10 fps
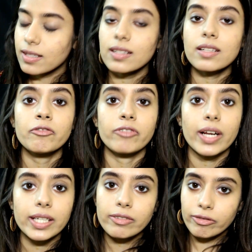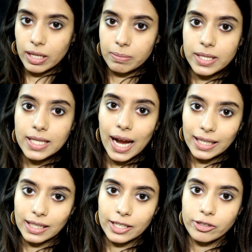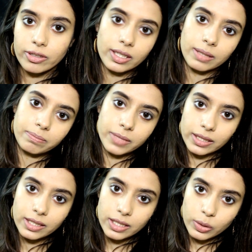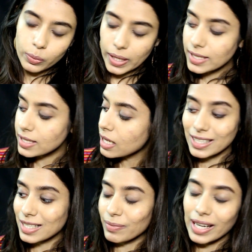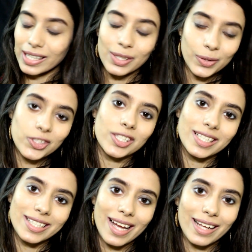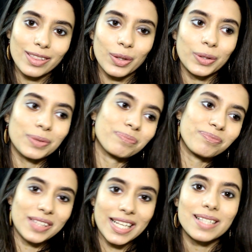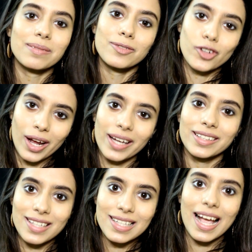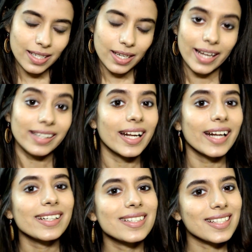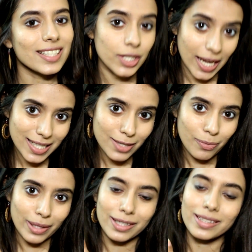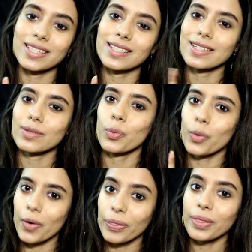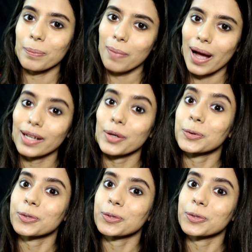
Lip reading: is a very famous highlighter in the US. It is finally launched in India. I thought let's try this and let's test whether this is worth the buy or